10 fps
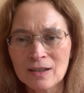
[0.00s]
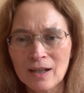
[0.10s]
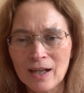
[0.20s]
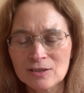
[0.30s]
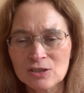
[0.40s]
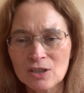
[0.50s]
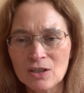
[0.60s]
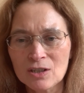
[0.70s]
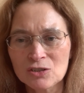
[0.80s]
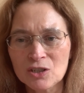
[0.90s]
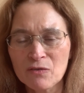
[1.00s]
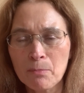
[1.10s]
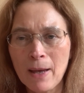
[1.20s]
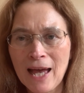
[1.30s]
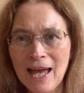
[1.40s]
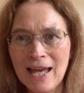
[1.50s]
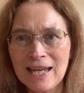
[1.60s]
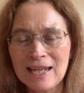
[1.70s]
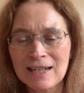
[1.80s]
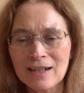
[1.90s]
a surge of
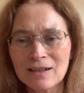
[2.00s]
pain,